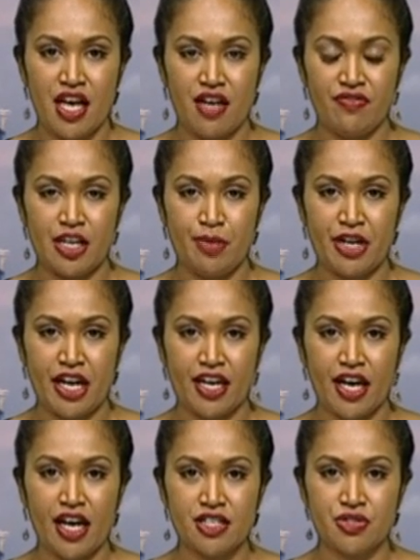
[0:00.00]
Philippe
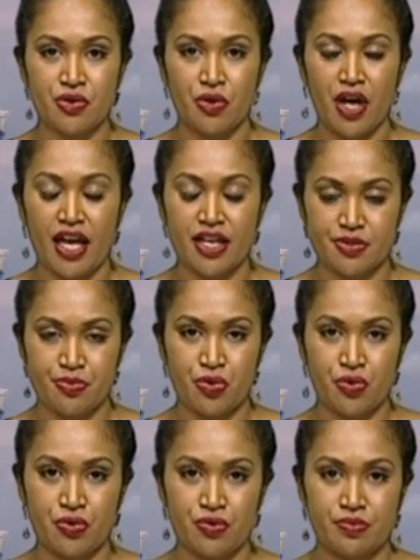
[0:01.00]
Naikaso has
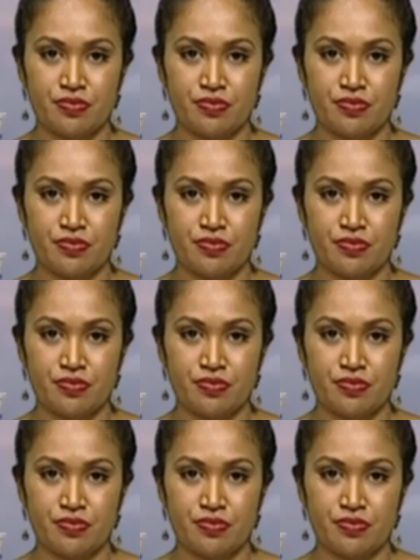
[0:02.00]
more.